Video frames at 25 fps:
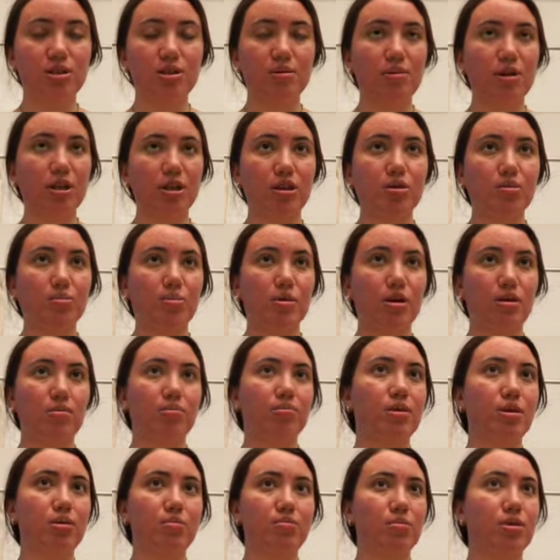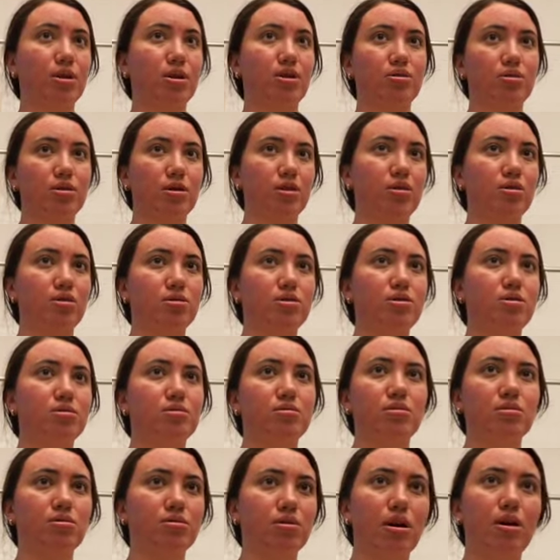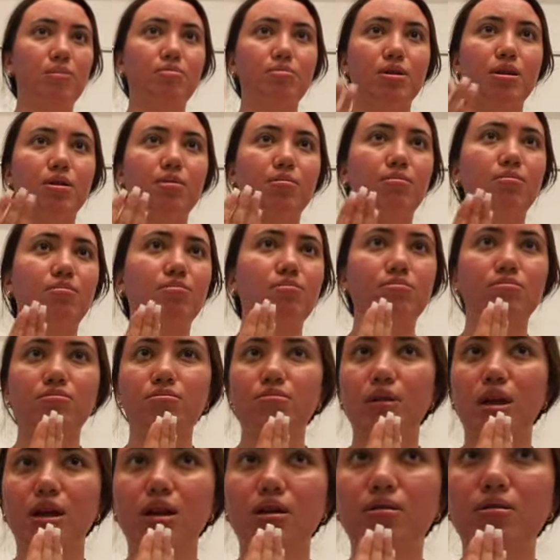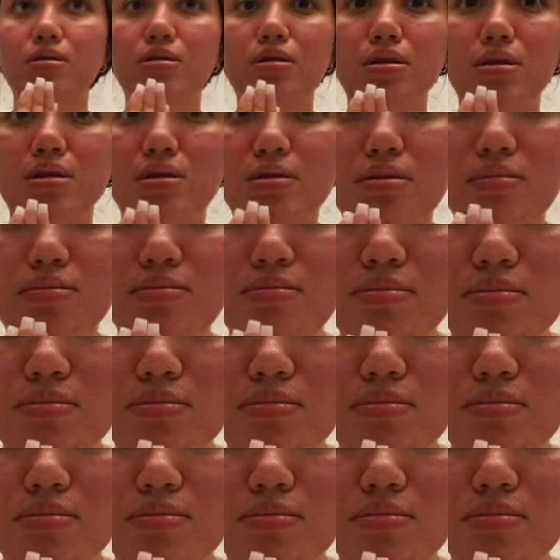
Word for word: to make their bottom lip bigger than their, their top lip? Like look at this.